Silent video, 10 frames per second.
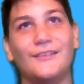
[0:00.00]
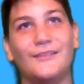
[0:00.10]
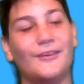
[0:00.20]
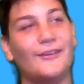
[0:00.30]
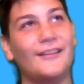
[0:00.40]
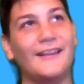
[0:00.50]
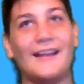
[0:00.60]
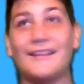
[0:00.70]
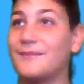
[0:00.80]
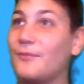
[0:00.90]
Not only
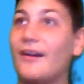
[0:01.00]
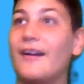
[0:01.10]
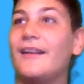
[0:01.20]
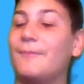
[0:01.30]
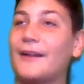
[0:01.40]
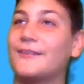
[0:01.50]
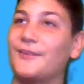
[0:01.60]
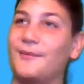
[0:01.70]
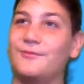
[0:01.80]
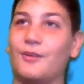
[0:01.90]
has my
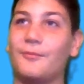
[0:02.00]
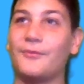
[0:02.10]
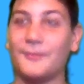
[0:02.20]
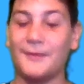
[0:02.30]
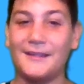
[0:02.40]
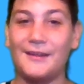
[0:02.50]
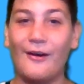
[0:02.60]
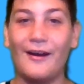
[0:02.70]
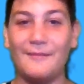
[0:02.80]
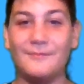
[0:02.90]
backdrop dropped three
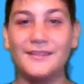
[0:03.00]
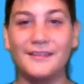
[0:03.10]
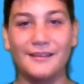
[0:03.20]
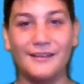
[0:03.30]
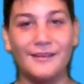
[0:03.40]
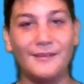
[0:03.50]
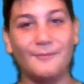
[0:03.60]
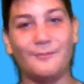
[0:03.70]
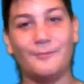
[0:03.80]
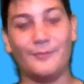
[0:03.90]
times,
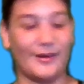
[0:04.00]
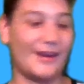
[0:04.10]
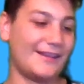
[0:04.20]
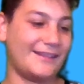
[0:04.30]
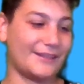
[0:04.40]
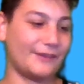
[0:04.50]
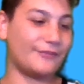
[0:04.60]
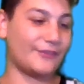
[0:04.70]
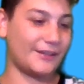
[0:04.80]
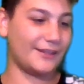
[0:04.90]
Brett is so
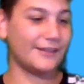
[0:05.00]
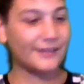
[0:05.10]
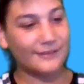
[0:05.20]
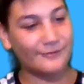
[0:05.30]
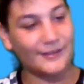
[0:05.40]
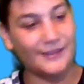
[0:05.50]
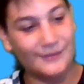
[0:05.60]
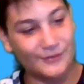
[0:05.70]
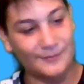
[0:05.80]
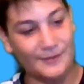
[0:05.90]
funny, when he
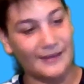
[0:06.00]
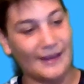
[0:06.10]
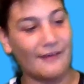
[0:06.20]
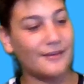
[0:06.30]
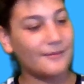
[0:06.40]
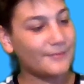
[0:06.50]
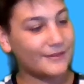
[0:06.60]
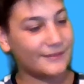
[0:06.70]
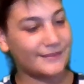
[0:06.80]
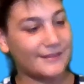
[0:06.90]
talked about Gary
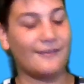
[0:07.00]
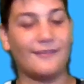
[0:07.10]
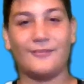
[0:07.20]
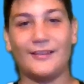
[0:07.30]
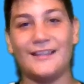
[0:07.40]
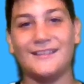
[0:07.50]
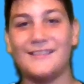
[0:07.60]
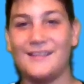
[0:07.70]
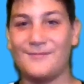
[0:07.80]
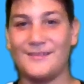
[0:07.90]
because their
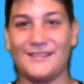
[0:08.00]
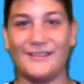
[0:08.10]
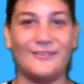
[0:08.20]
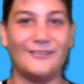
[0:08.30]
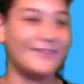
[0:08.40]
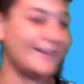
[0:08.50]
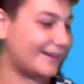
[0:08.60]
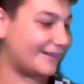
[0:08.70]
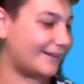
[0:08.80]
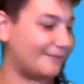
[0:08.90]
relationship is so good
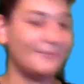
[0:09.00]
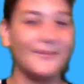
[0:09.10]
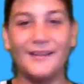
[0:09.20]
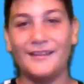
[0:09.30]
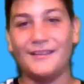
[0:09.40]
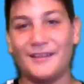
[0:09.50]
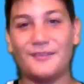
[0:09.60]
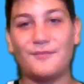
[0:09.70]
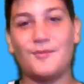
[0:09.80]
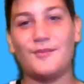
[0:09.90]
and um,
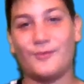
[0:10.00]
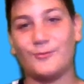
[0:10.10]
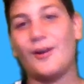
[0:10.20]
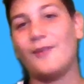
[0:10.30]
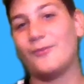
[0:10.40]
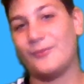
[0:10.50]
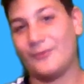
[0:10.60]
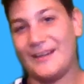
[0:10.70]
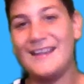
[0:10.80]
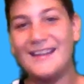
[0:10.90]
got a bit of a rivalry.